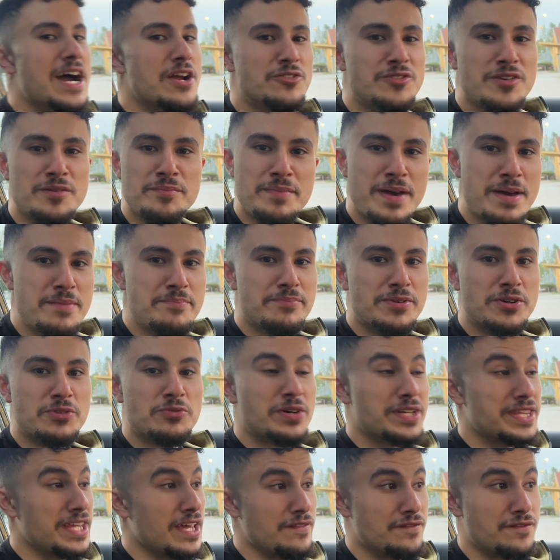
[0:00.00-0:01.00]
remember
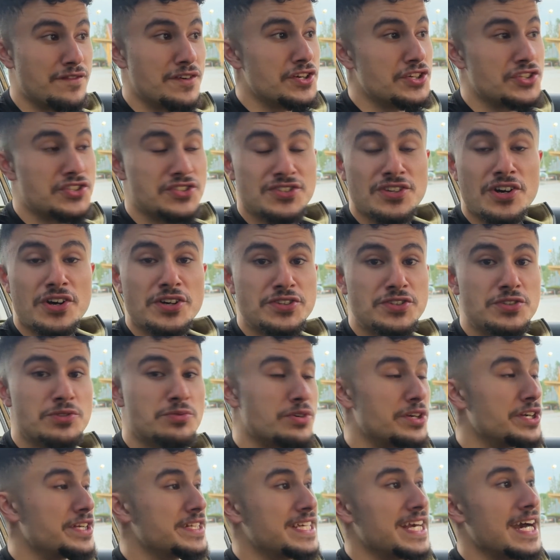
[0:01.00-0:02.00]
when I first started to
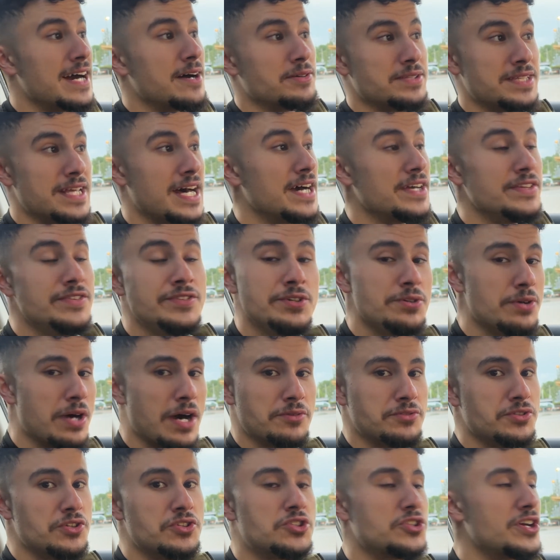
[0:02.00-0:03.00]
work out, I knew how
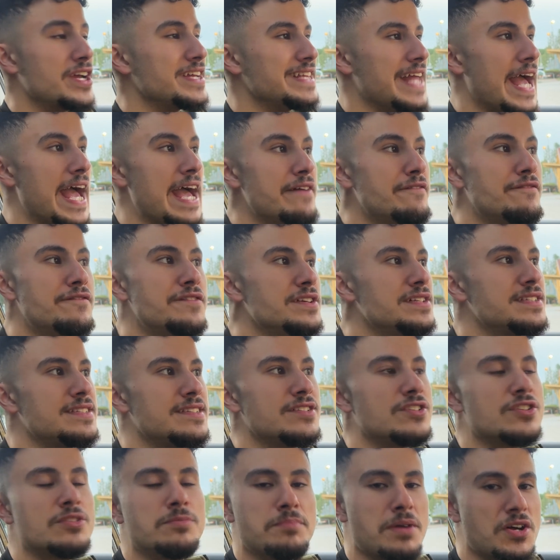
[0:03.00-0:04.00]
to train every
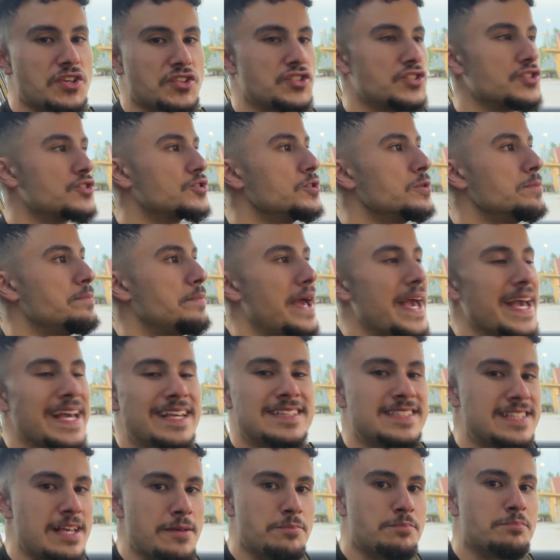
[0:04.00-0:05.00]
single muscle group
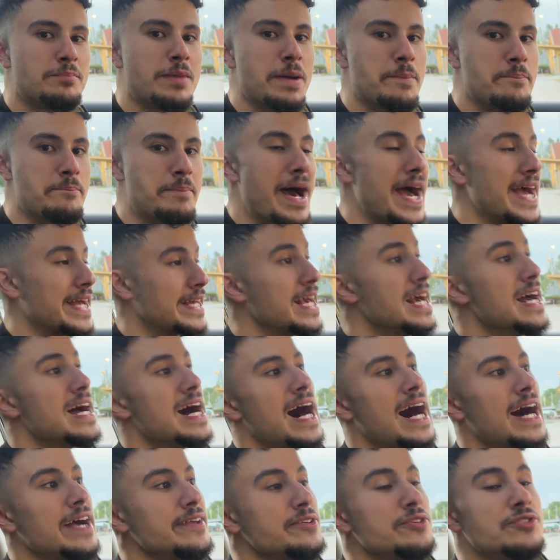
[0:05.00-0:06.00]
except my back.
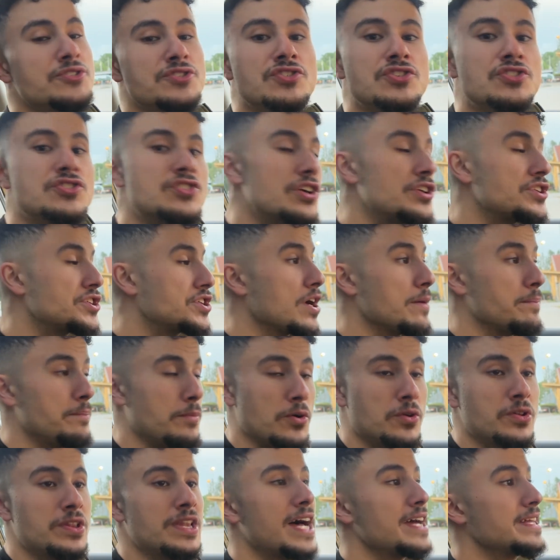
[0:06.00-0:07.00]
I used to search up
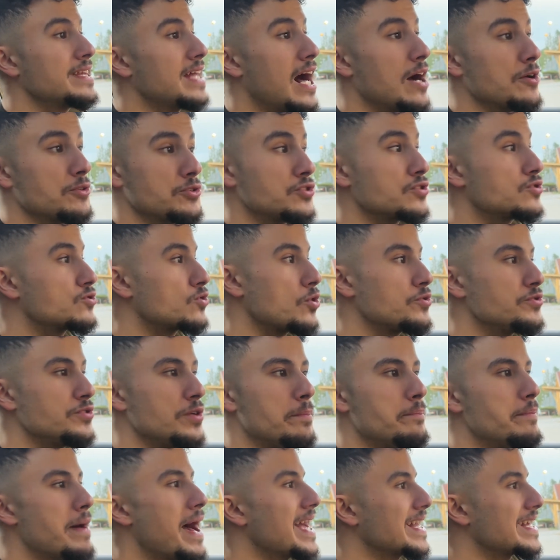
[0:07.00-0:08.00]
online how to grow your
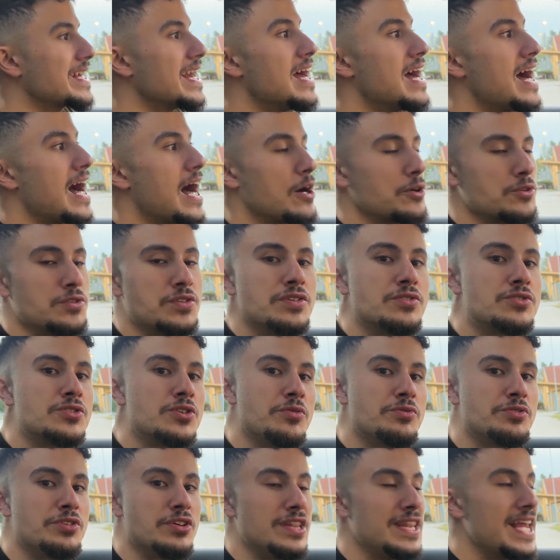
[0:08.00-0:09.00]
back, how to grow
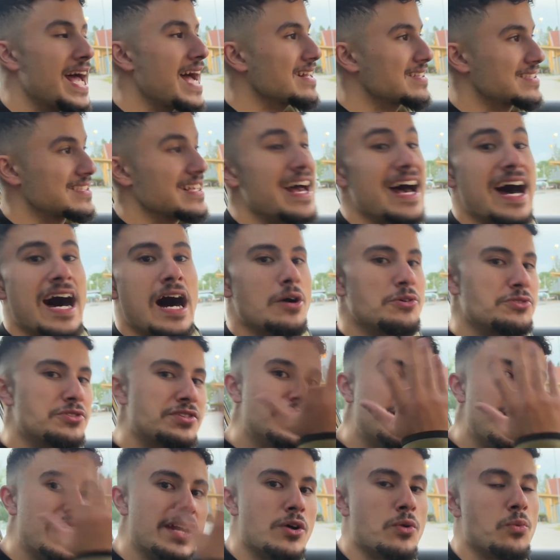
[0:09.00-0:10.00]
your lats, how to
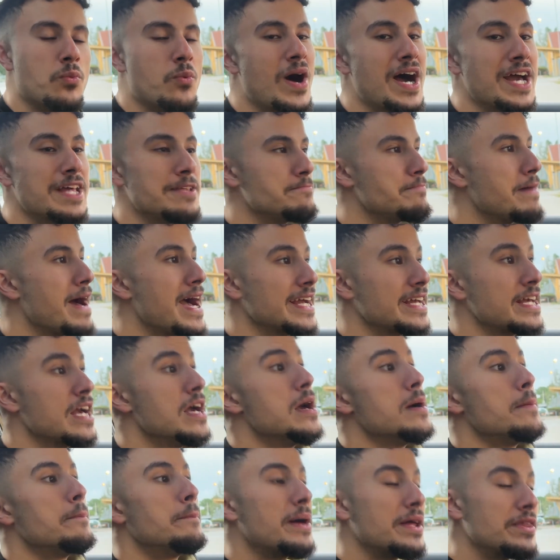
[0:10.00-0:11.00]
get a wide back,
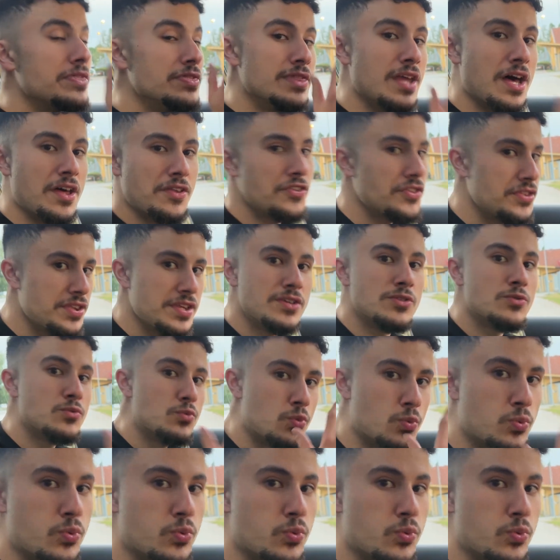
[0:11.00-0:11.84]
but nothing